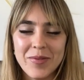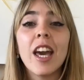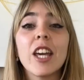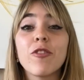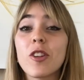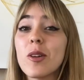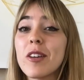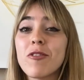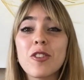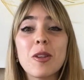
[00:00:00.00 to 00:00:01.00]
If you're
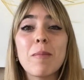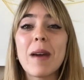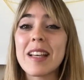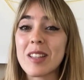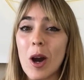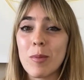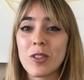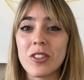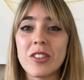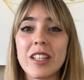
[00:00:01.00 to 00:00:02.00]
looking for the best
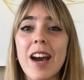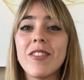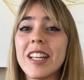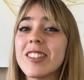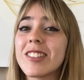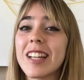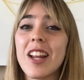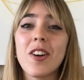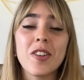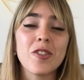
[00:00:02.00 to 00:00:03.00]
option to have internet
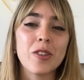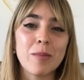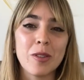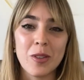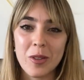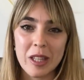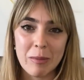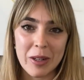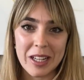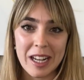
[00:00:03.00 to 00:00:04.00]
on your trip to North
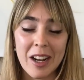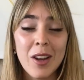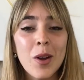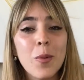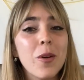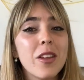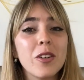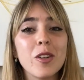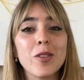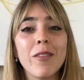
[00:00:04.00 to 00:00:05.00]
America, whether
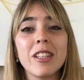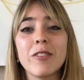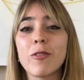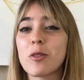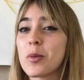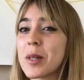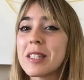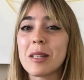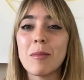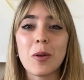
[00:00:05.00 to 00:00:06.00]
you're traveling for
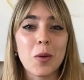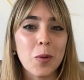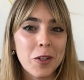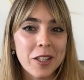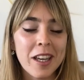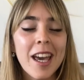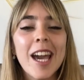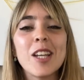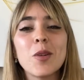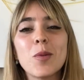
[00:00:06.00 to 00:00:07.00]
tourism or work
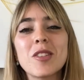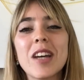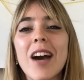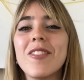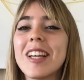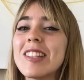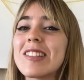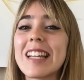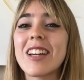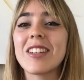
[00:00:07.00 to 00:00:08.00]
and you want to have an
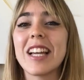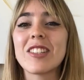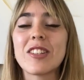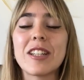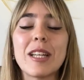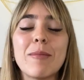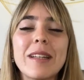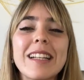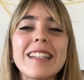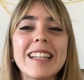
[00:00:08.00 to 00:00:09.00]
internet connection
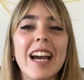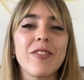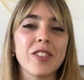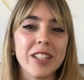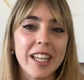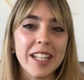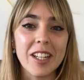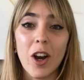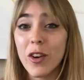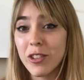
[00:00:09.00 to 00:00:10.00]
immediately after getting
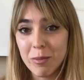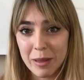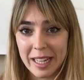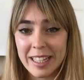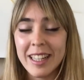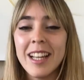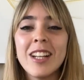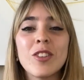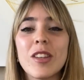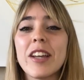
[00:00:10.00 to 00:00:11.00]
off the plane
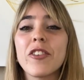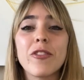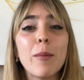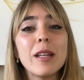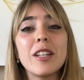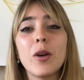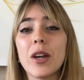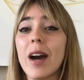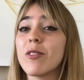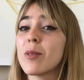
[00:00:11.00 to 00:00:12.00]
to let your family know you
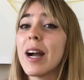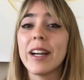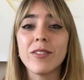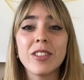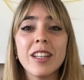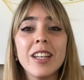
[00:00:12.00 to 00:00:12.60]
have arrived,